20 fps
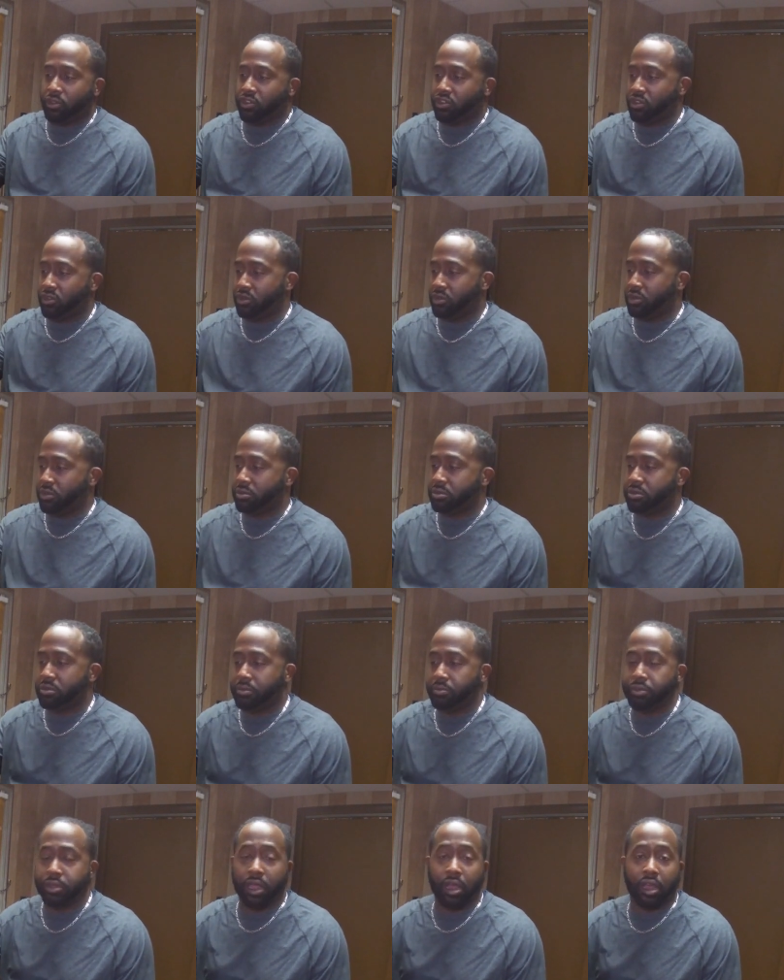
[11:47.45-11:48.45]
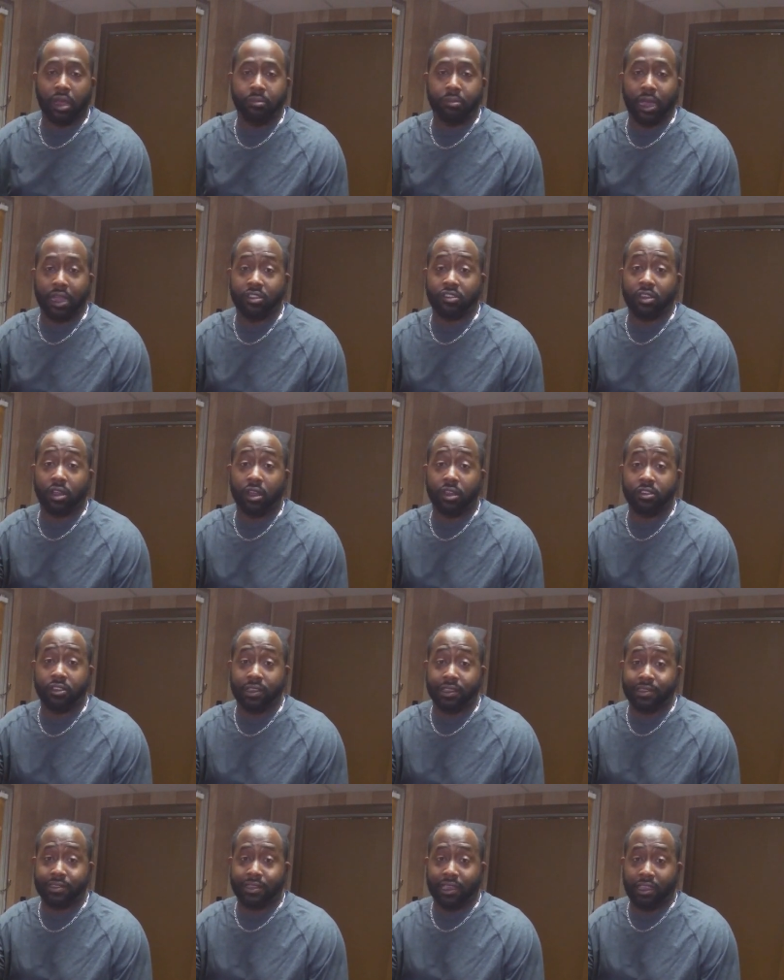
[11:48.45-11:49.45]
to plug up my
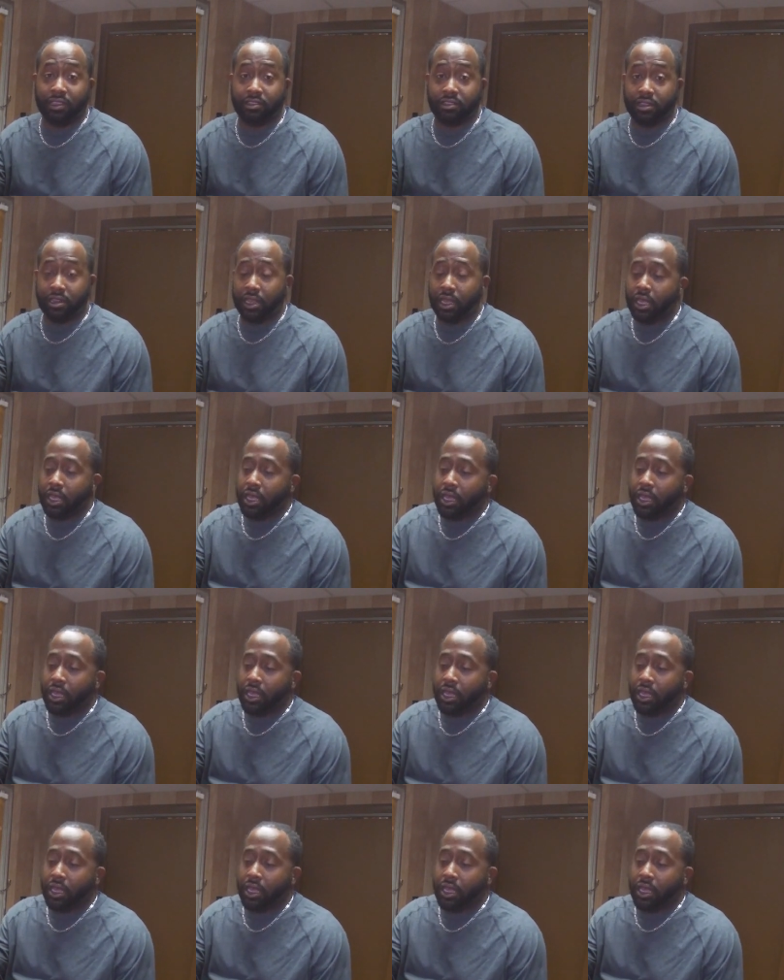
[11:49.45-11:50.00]
charging station